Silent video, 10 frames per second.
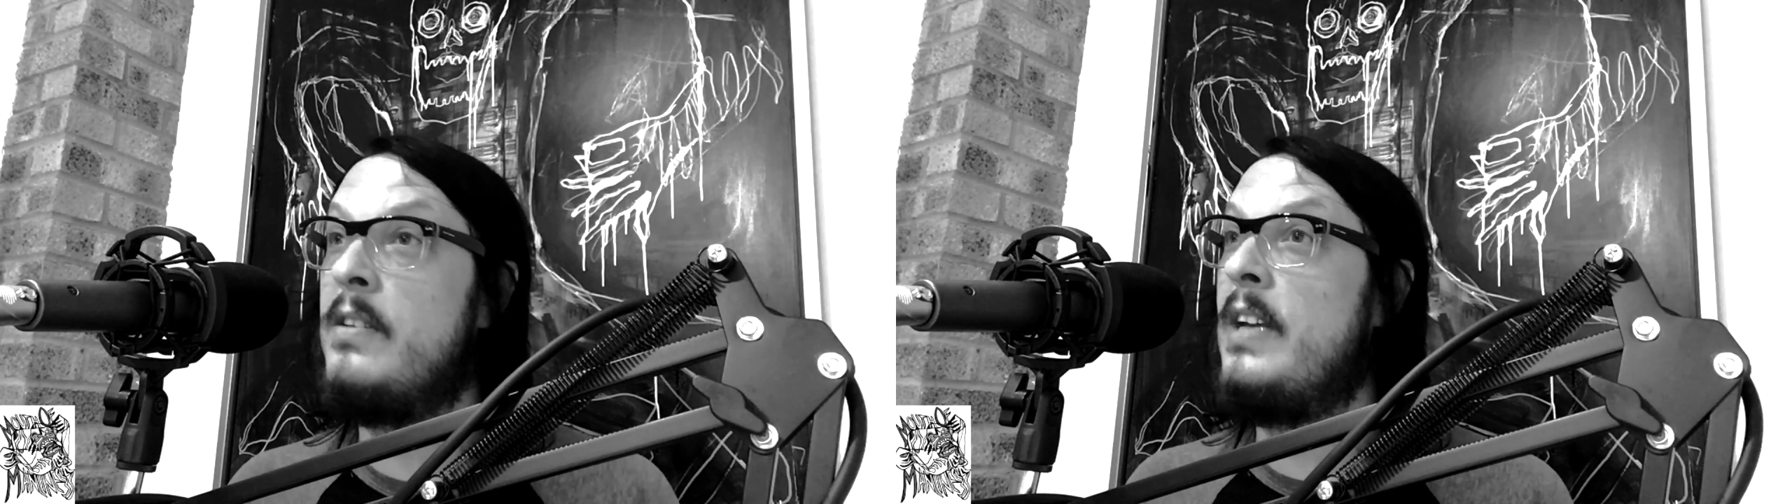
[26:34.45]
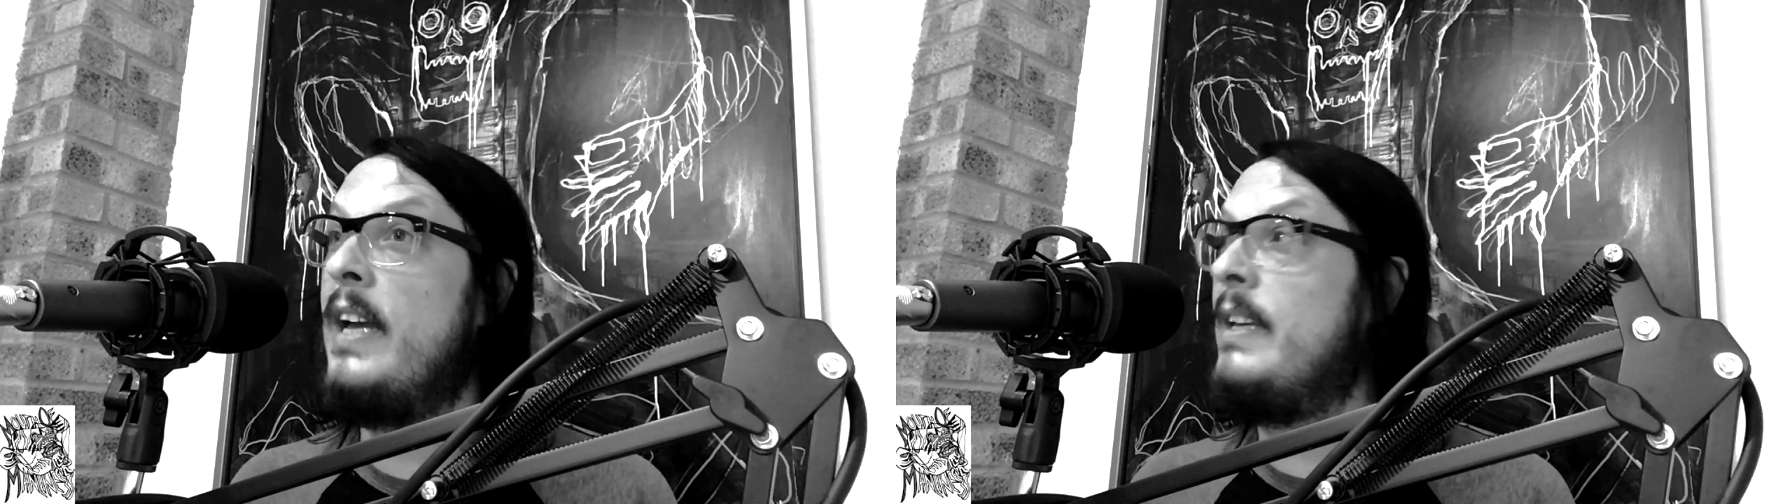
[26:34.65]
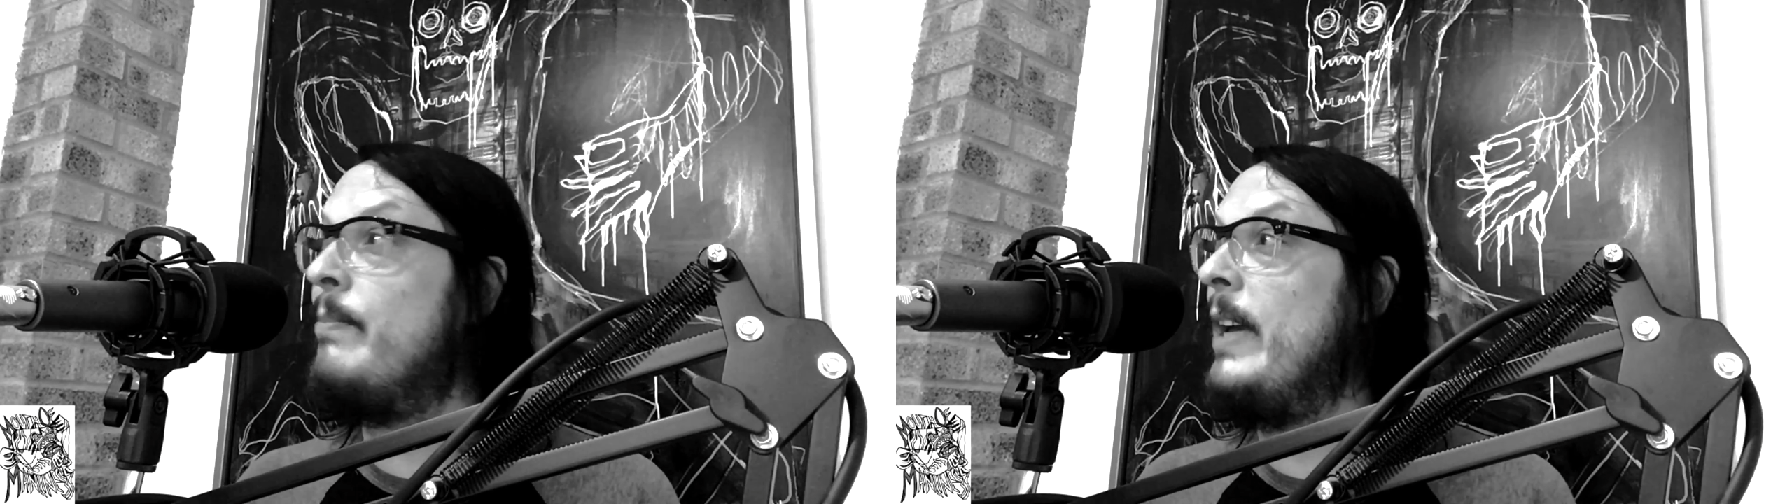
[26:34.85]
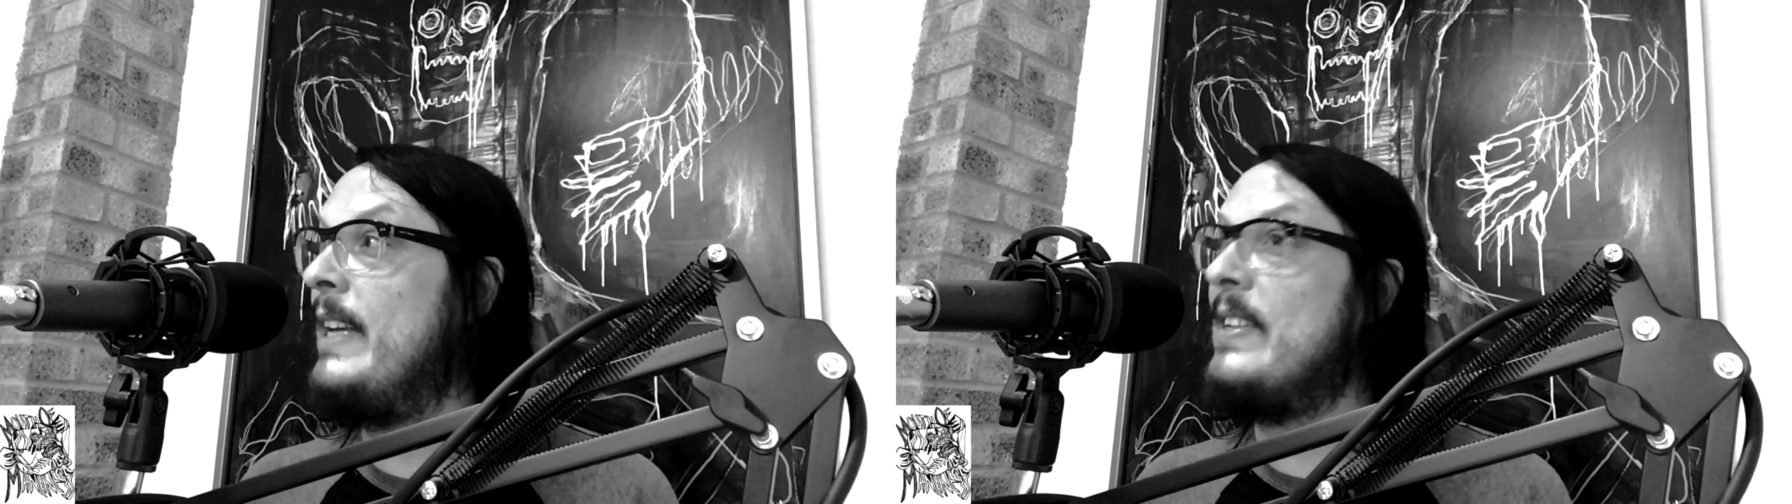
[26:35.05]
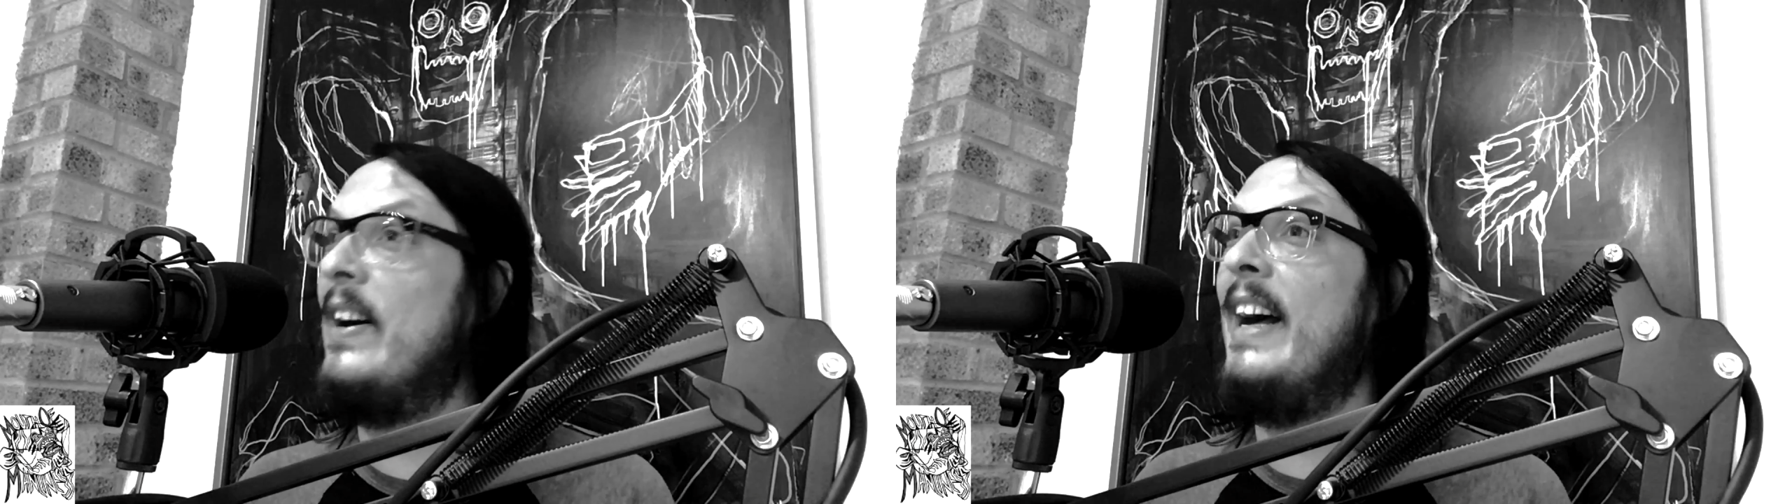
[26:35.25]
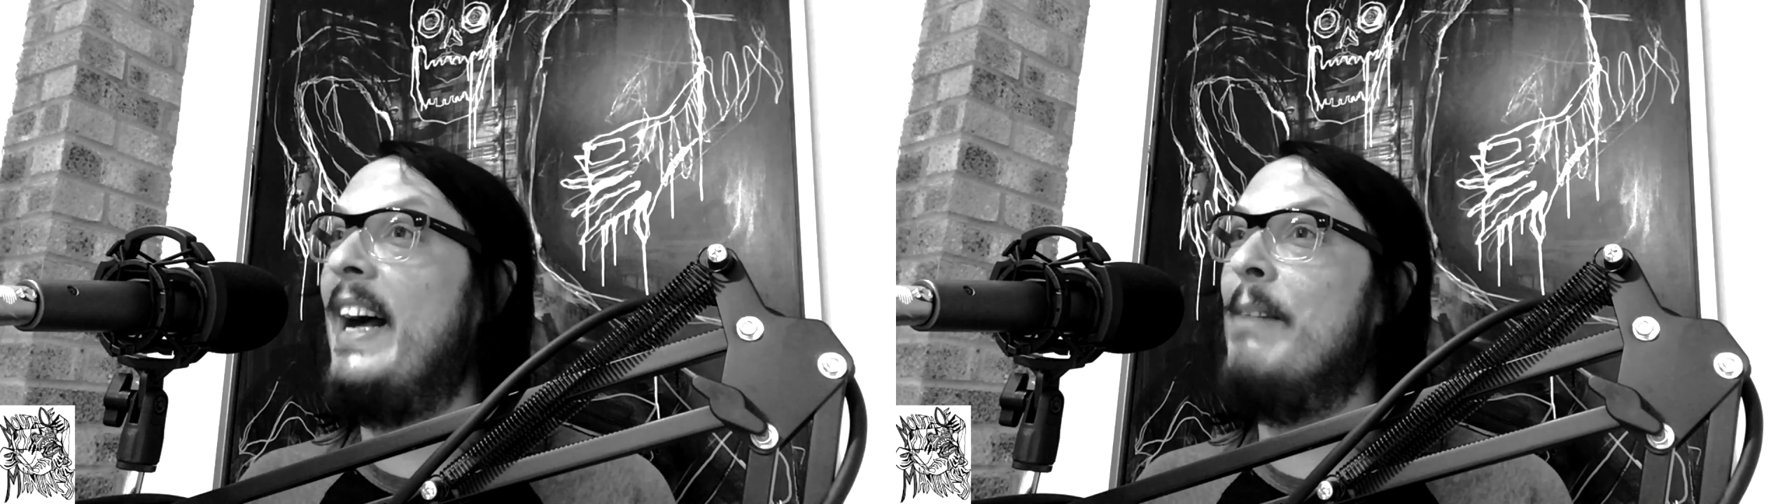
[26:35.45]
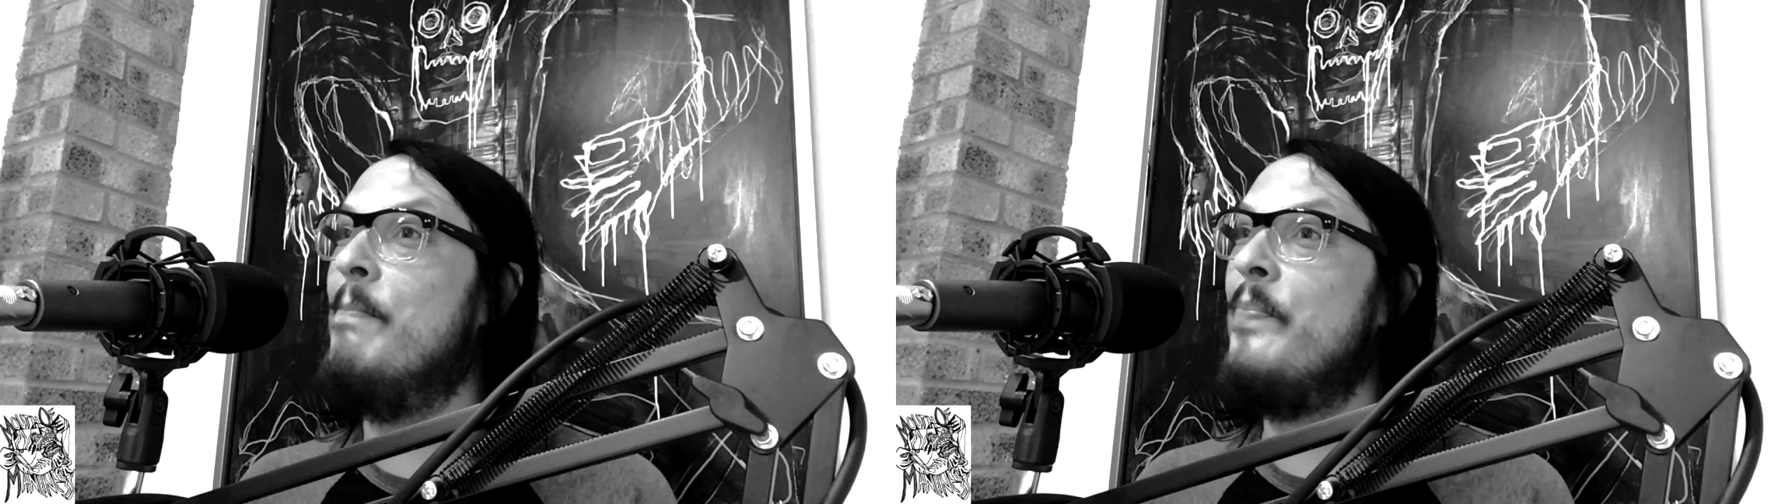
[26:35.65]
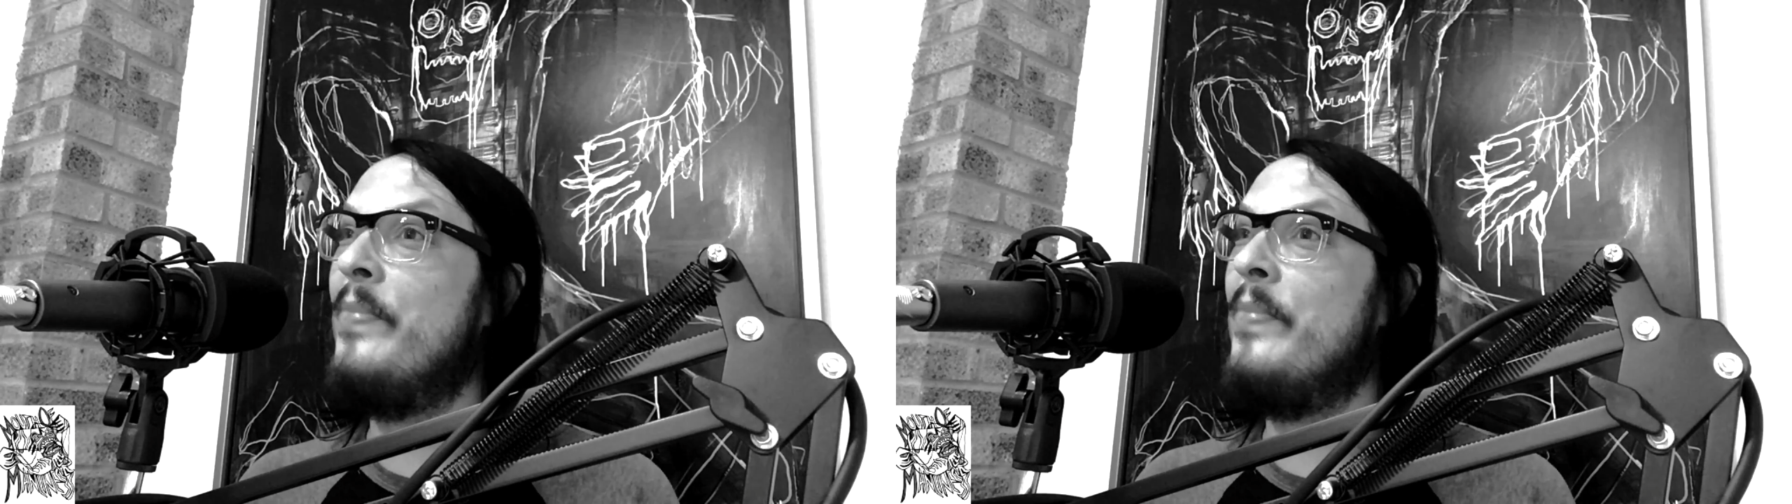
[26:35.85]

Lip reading: take me as I am,